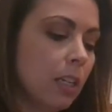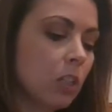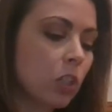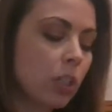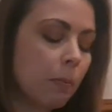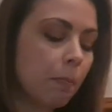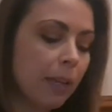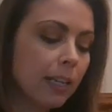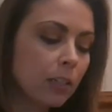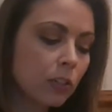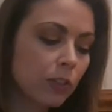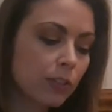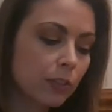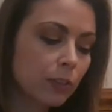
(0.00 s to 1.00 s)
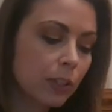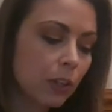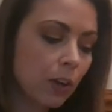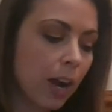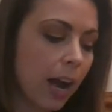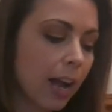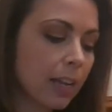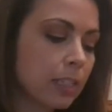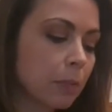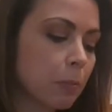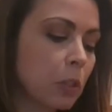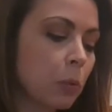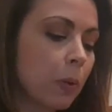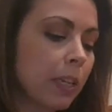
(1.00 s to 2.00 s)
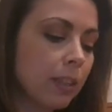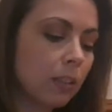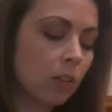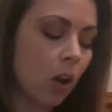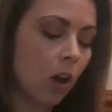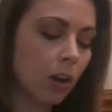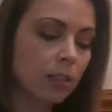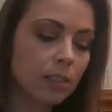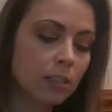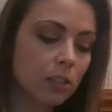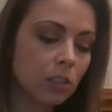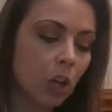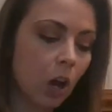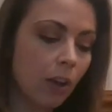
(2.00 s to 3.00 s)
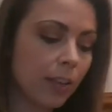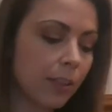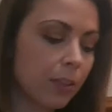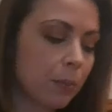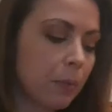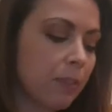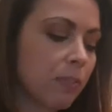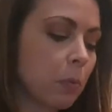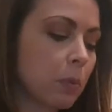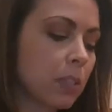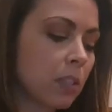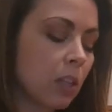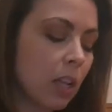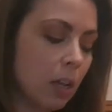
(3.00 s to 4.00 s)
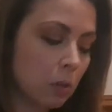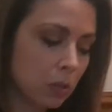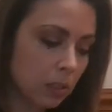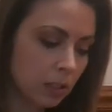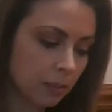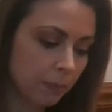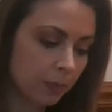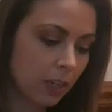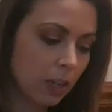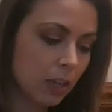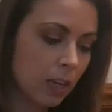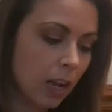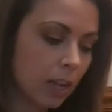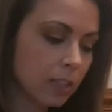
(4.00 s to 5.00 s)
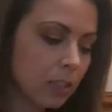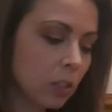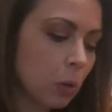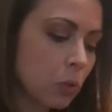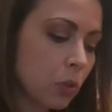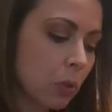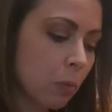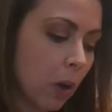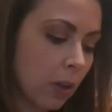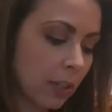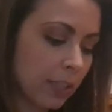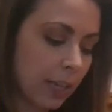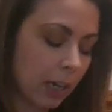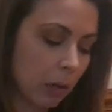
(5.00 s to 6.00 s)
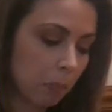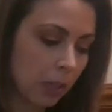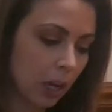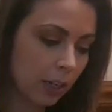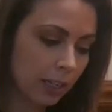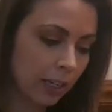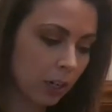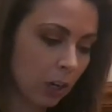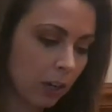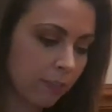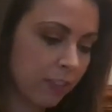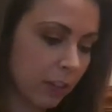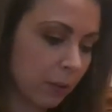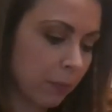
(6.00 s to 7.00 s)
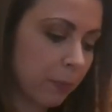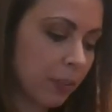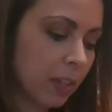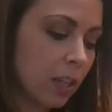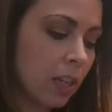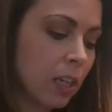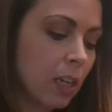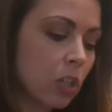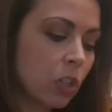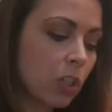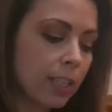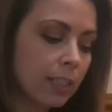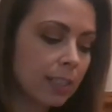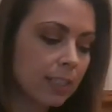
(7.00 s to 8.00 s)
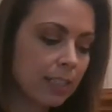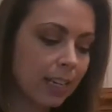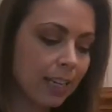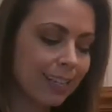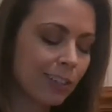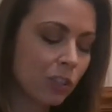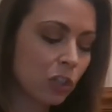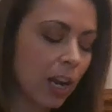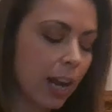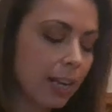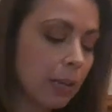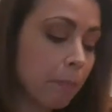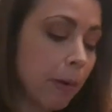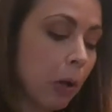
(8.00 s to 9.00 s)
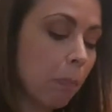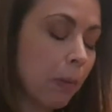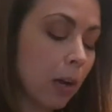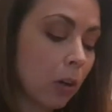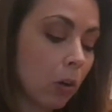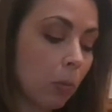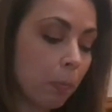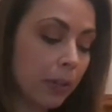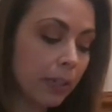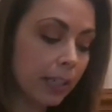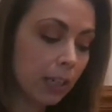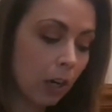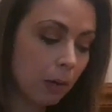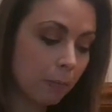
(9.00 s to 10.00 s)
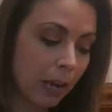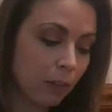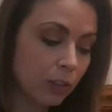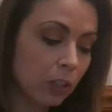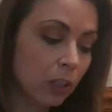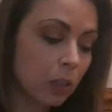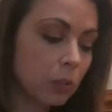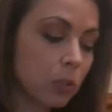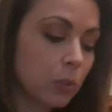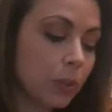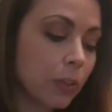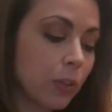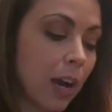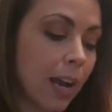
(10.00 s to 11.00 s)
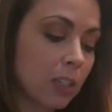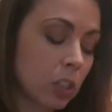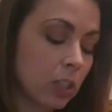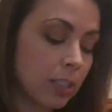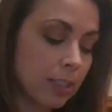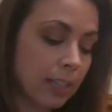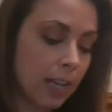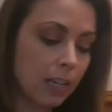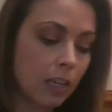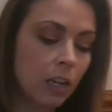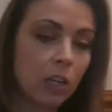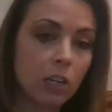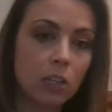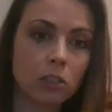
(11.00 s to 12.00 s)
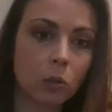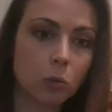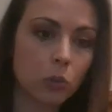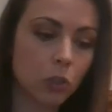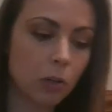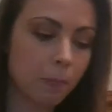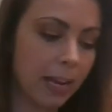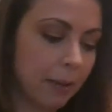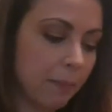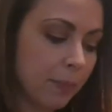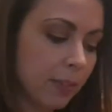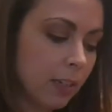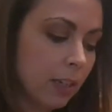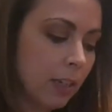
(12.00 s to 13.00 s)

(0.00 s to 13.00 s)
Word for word: She peeked through the cracks between the logs and saw that the river was close. A soldier walked near, blocking her view. She could see his shiny belt buckle. Putting her mouth close to a crack, she said, Soldier man,